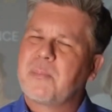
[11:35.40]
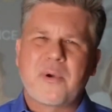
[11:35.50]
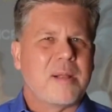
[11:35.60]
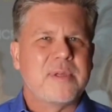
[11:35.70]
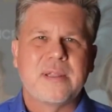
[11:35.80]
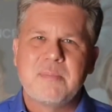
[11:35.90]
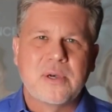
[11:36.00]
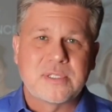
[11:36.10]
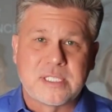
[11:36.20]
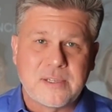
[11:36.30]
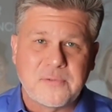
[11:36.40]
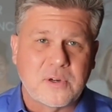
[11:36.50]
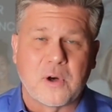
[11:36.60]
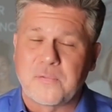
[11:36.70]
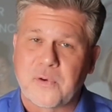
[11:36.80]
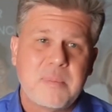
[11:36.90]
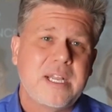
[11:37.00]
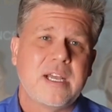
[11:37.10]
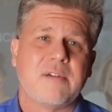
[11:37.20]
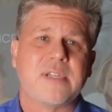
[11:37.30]
probably the most difficult for
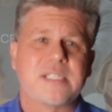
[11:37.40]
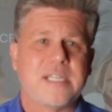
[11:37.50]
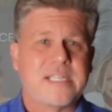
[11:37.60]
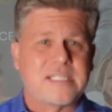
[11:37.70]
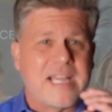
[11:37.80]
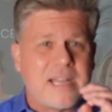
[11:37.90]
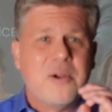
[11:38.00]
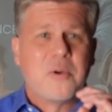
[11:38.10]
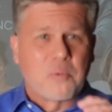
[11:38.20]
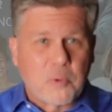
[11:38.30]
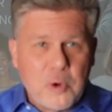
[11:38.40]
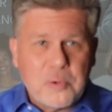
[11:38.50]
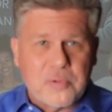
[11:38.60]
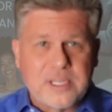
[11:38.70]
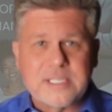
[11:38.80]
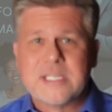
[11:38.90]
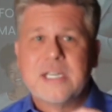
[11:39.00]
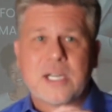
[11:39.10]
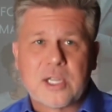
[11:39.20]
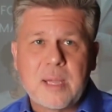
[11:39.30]
many of us, and it's that ruthless
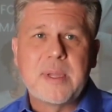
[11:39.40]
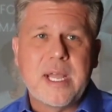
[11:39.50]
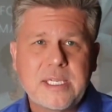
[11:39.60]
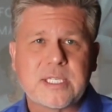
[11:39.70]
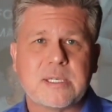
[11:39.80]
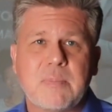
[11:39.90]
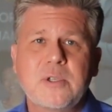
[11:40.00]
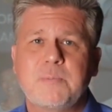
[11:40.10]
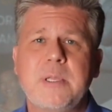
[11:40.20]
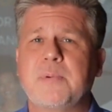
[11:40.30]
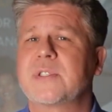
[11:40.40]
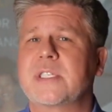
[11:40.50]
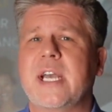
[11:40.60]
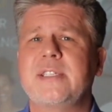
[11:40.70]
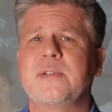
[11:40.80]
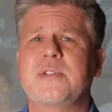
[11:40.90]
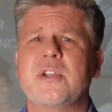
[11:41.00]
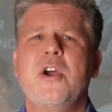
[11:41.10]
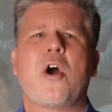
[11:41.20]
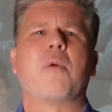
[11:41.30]
elimination. Most people's schedules
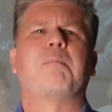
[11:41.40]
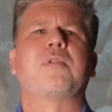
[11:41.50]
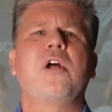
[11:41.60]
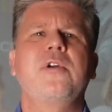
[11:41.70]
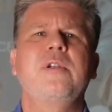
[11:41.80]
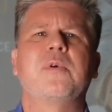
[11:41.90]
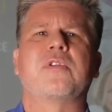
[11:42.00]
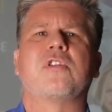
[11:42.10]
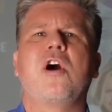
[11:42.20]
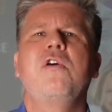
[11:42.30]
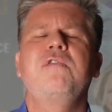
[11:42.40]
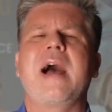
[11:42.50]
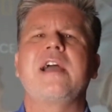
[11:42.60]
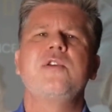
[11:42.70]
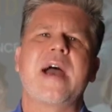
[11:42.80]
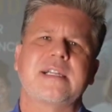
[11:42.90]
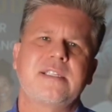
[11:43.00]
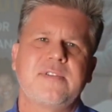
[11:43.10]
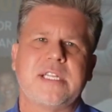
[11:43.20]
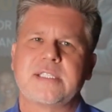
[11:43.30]
are bloated with low-value
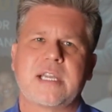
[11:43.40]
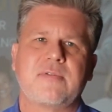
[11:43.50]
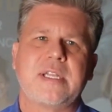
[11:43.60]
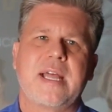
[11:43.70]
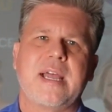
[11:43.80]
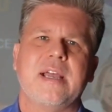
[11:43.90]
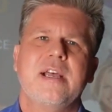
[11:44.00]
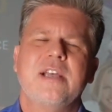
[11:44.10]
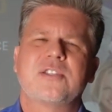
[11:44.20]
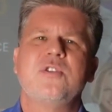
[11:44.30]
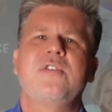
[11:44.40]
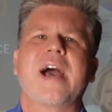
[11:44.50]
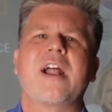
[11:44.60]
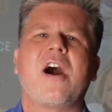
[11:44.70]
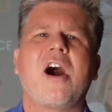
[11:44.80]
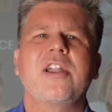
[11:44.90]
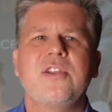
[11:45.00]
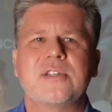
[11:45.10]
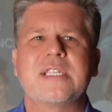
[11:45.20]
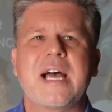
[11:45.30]
activities every day. So you got to audit
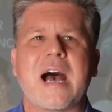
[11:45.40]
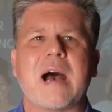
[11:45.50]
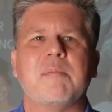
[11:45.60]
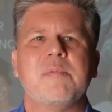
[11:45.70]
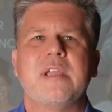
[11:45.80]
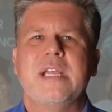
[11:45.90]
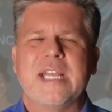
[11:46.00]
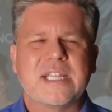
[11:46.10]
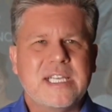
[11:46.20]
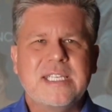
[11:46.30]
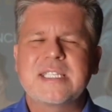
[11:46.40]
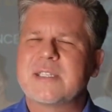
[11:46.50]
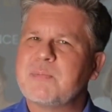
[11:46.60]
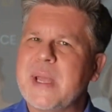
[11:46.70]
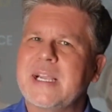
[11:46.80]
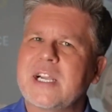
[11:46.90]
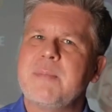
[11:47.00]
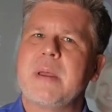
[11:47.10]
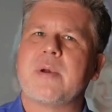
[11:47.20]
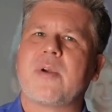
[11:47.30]
your time. At least make a
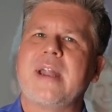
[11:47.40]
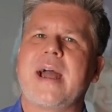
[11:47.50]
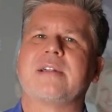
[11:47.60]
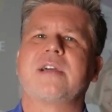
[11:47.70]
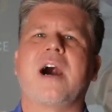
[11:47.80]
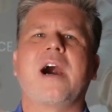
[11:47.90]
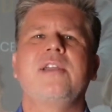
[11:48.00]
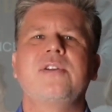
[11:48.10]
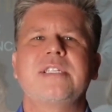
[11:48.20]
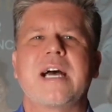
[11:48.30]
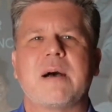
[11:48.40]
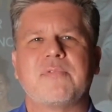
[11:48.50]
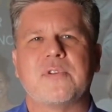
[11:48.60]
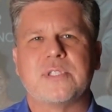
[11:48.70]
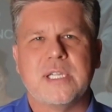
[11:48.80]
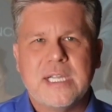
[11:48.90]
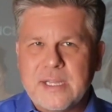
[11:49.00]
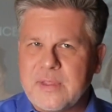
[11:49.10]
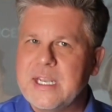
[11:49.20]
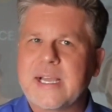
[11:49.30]
commitment right now to audit your time for
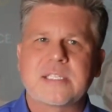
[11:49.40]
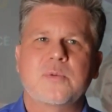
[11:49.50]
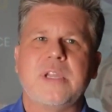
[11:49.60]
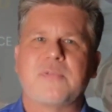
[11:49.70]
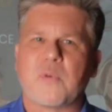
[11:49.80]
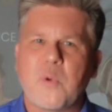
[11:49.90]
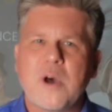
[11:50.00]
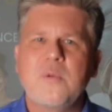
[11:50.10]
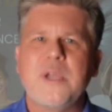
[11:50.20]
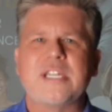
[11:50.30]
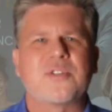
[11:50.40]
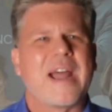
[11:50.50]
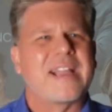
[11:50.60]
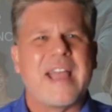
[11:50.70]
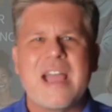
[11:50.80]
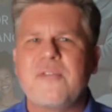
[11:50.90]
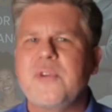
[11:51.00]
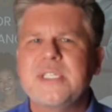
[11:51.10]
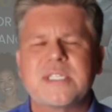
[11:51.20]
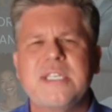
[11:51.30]
the next week. For 1 week, track
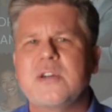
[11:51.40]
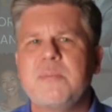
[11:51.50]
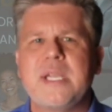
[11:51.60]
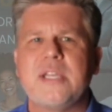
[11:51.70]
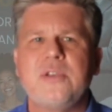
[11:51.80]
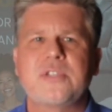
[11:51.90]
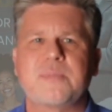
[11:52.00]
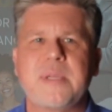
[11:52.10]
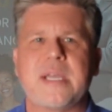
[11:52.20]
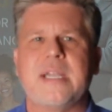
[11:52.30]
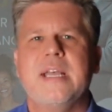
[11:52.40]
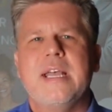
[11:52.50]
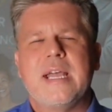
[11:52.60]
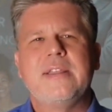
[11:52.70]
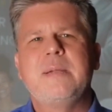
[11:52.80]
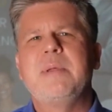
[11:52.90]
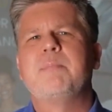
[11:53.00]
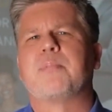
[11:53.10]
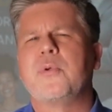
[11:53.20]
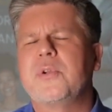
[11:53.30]
every single minute you spend, and then be
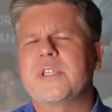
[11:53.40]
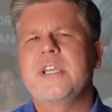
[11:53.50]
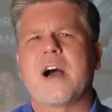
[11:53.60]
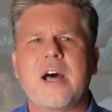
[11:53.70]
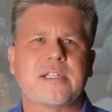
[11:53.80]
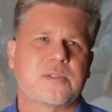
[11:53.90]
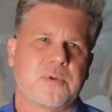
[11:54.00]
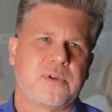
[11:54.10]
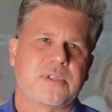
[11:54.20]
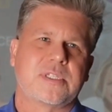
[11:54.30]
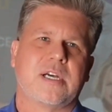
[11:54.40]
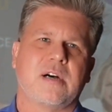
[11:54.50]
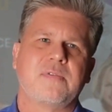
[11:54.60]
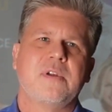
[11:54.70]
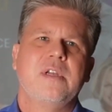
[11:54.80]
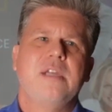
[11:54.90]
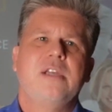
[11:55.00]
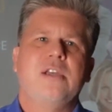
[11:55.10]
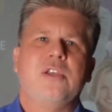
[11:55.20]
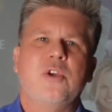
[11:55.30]
brutally honest with yourself.
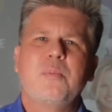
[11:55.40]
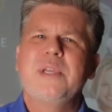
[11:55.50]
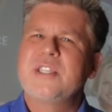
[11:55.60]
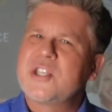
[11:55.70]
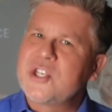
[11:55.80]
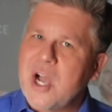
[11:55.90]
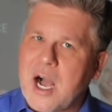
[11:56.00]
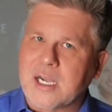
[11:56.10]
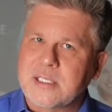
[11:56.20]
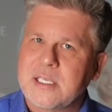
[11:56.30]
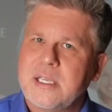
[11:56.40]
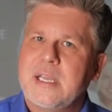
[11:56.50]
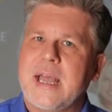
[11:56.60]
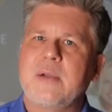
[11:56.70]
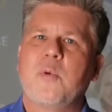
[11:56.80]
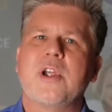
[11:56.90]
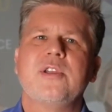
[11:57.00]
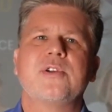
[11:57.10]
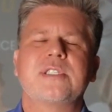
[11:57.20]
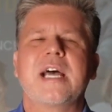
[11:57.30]
You'll be shocked at where
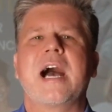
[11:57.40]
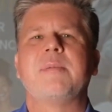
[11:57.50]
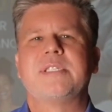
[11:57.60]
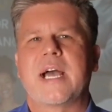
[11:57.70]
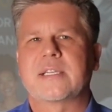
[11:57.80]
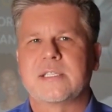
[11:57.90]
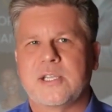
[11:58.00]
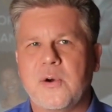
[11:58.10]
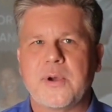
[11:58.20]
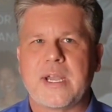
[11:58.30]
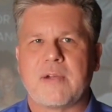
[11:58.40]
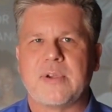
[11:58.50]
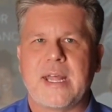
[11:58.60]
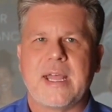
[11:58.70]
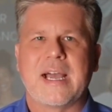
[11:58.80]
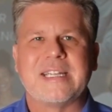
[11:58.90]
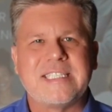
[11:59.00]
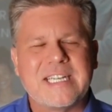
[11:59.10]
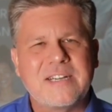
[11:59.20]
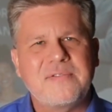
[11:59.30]
your time is actually going every day.
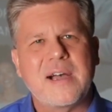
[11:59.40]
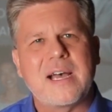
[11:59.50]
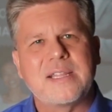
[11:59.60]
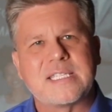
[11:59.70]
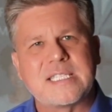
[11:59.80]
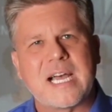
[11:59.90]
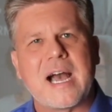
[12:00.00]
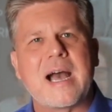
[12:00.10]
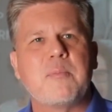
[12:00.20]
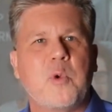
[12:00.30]
Identify the time